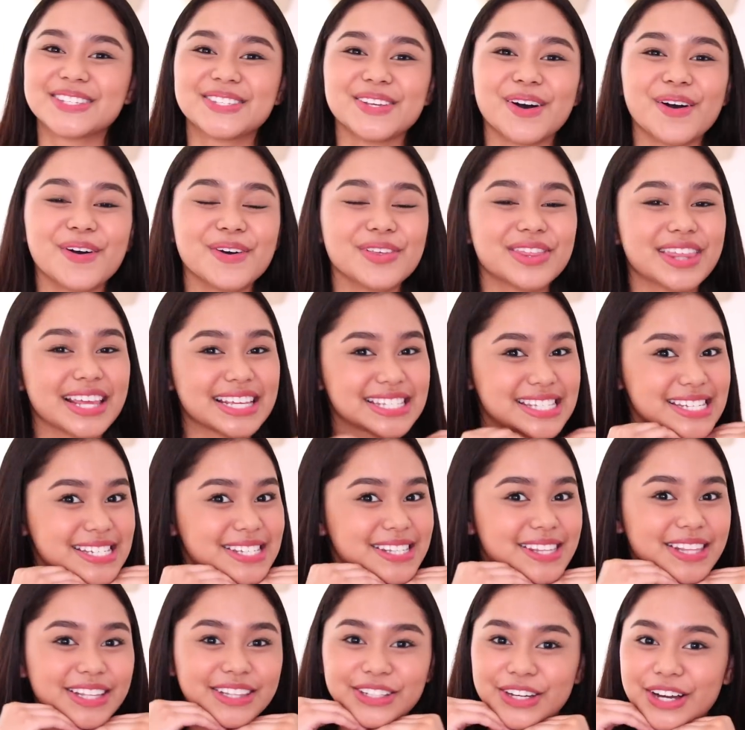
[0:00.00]
So this
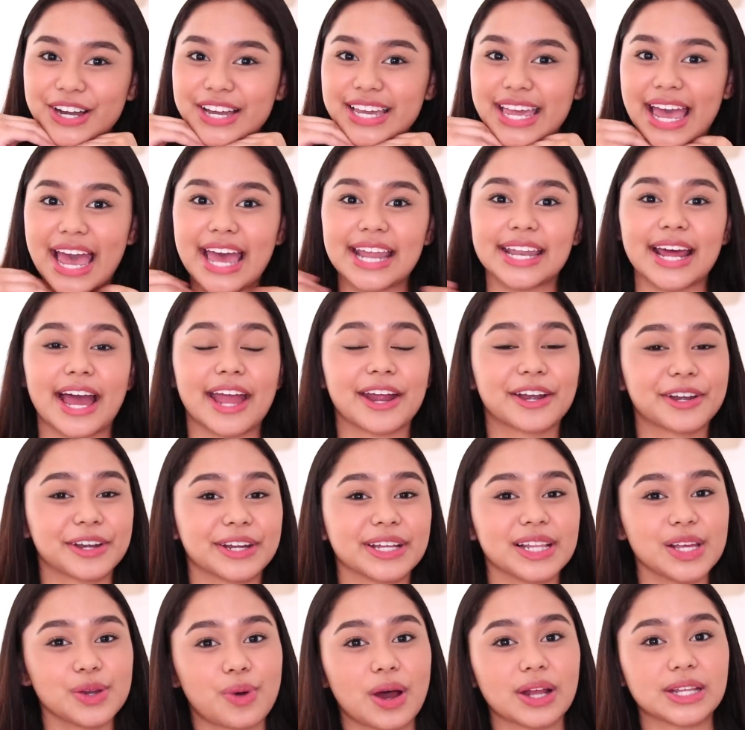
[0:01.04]
is the look and I
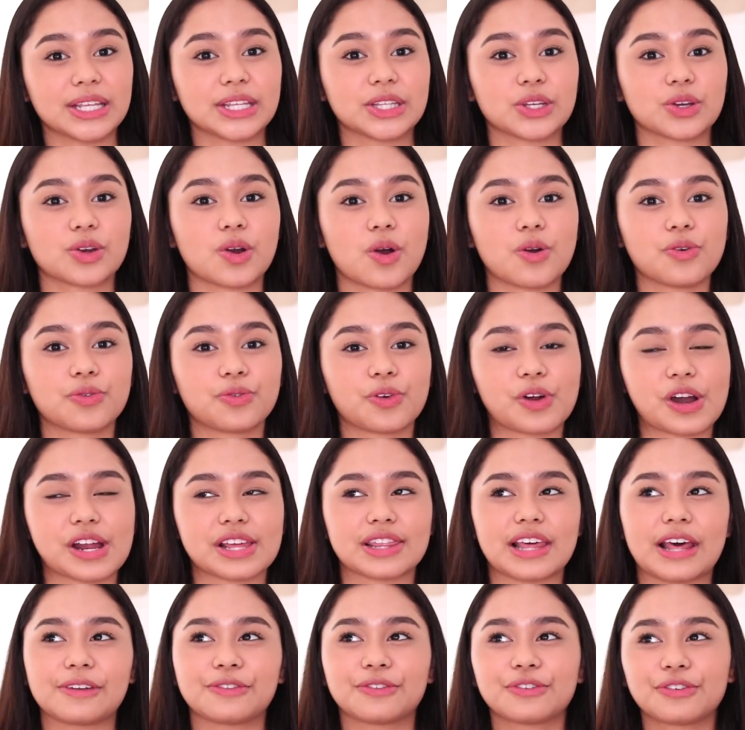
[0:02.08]
really wanted to go
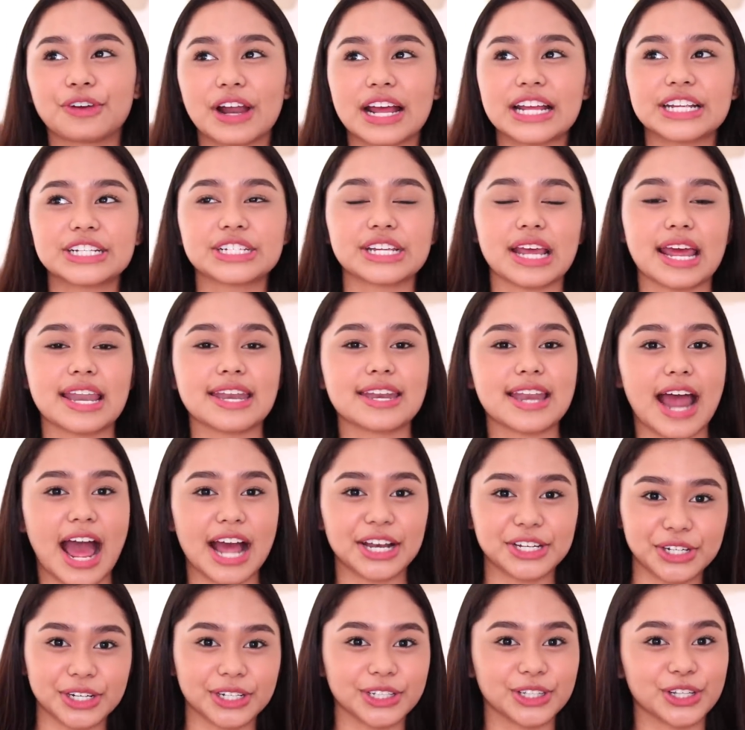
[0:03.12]
for that fresh and
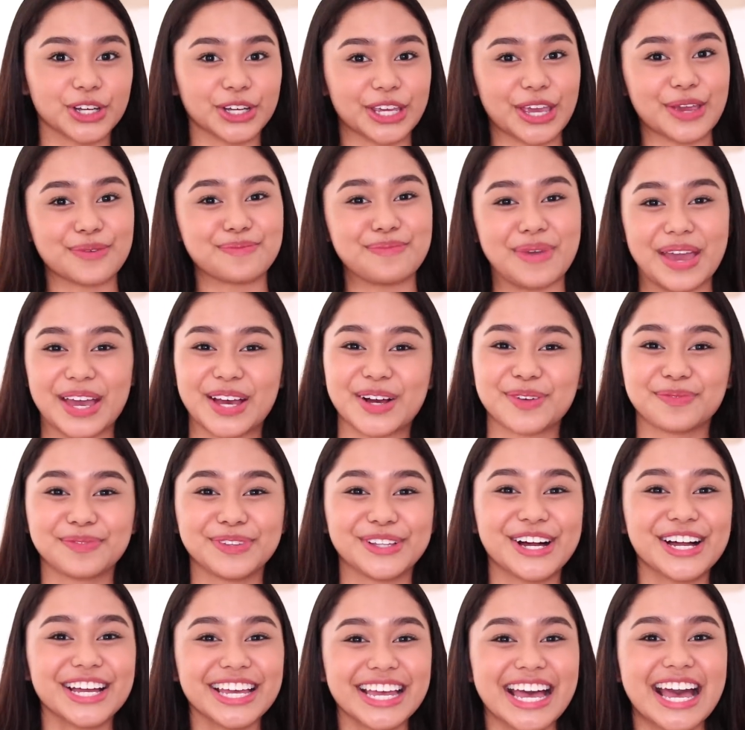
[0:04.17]
natural looking
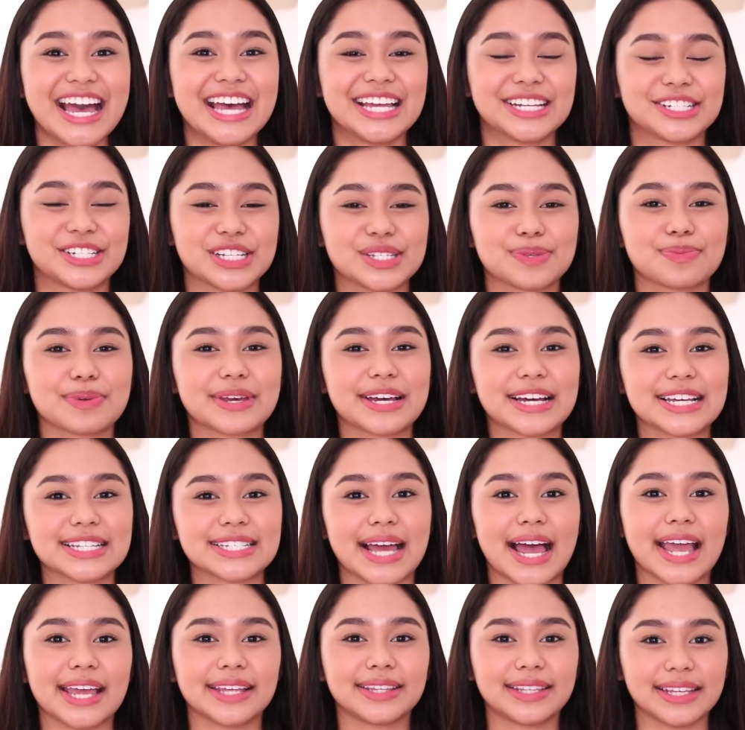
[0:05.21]
makeup look just
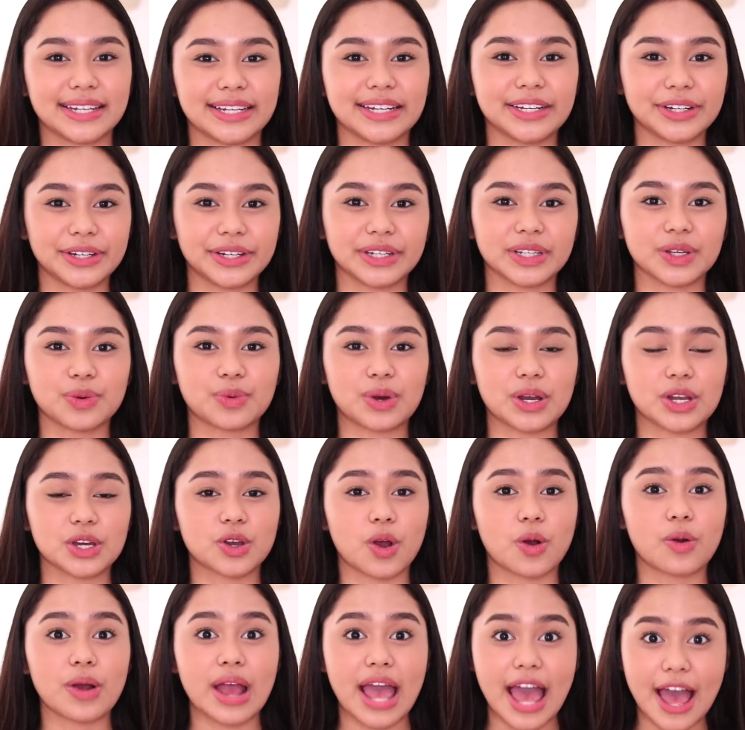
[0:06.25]
because I didn't really want
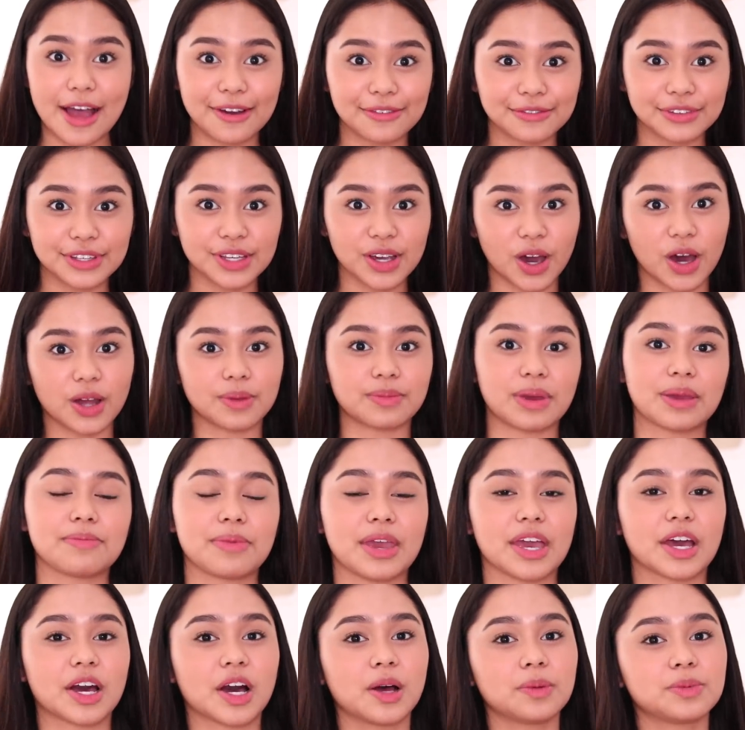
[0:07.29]
to go heavy on my
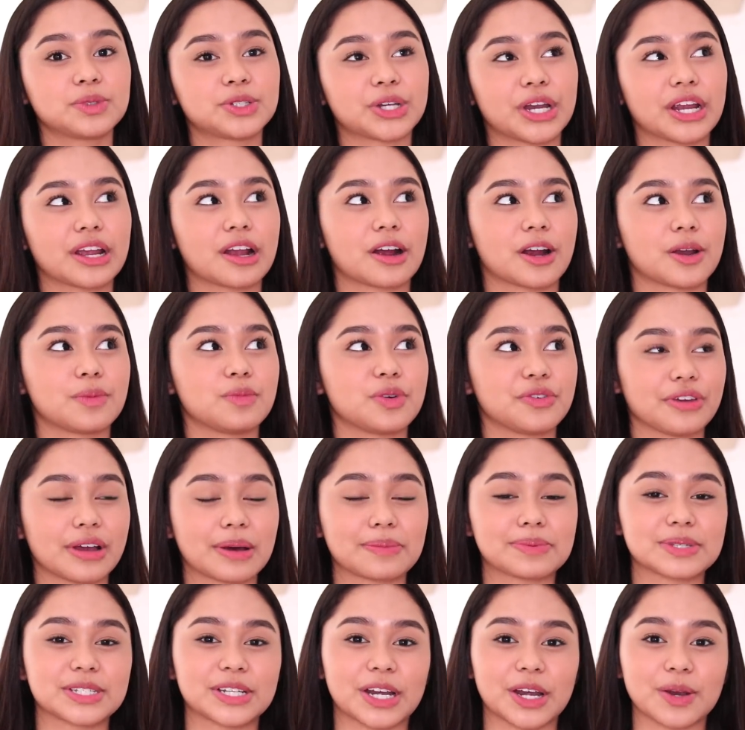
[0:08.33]
makeup during our
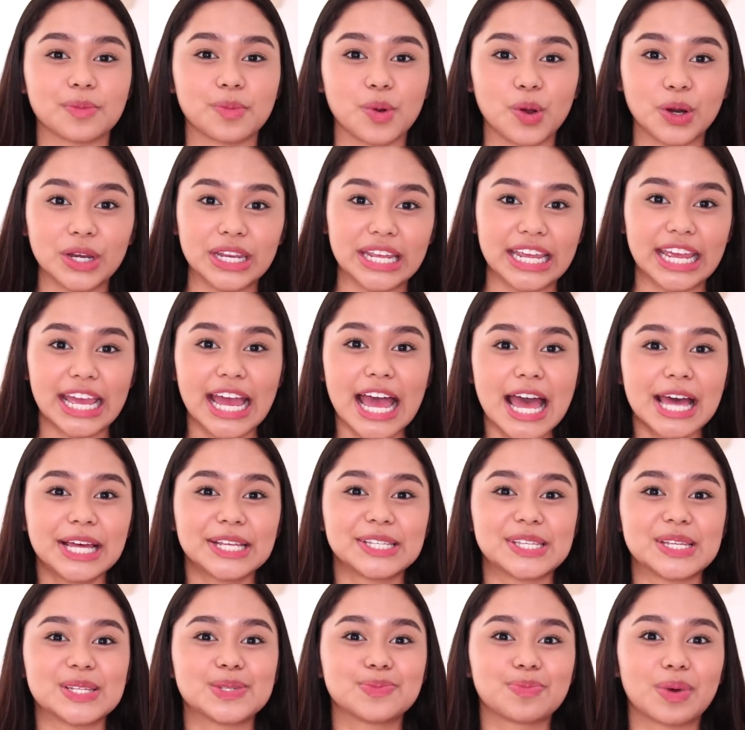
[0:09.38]
moving up ceremony
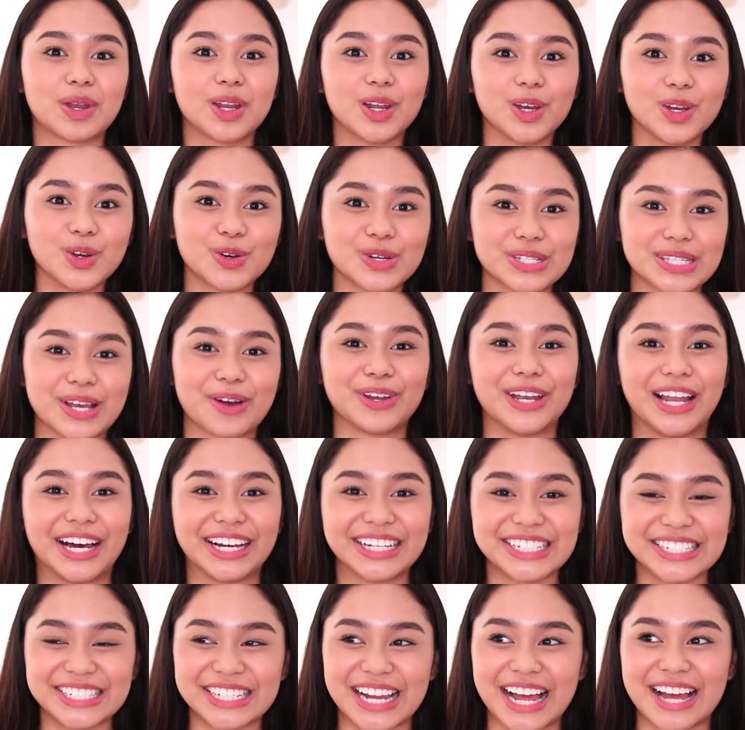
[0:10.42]
since malulusaw
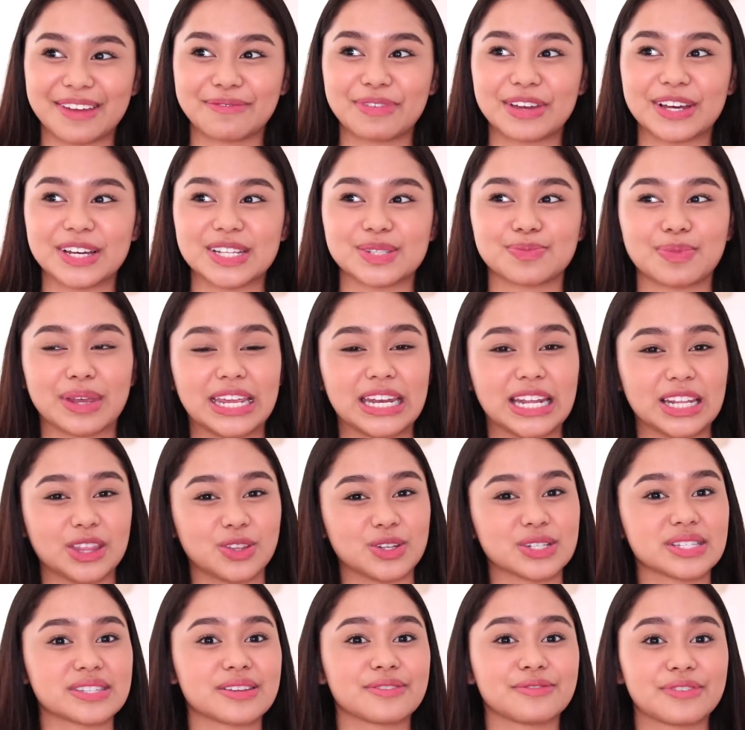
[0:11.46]
lang siya because
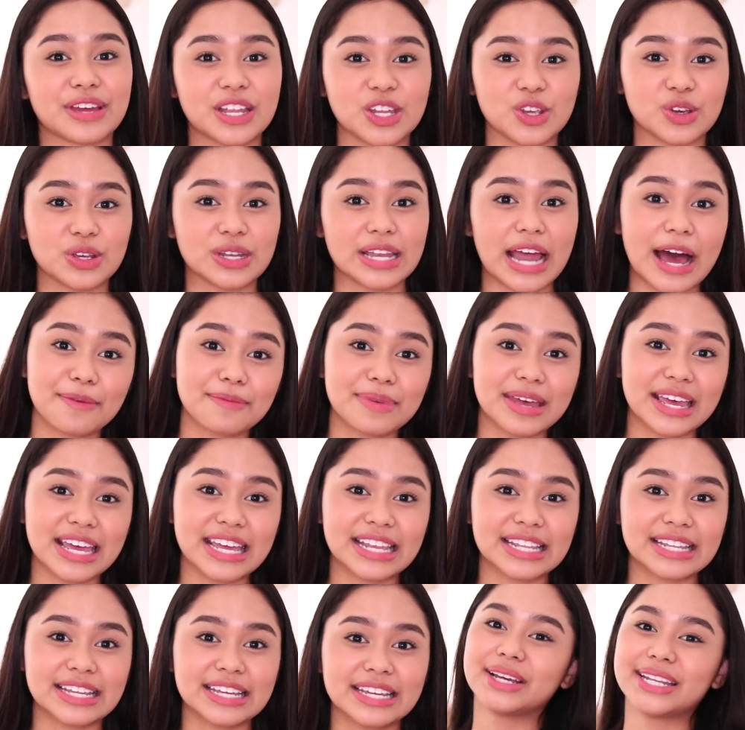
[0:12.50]
mainit dun sa venue
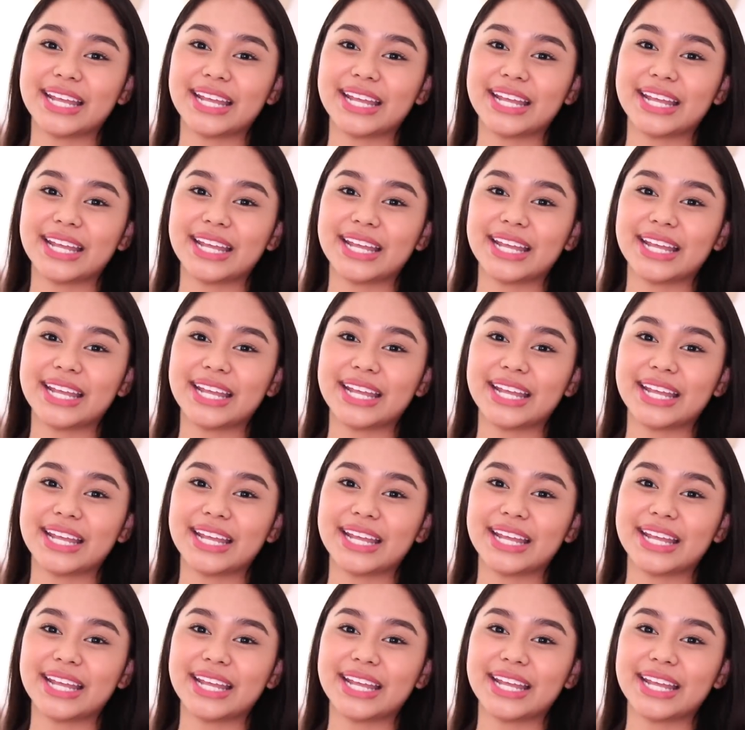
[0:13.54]
namin.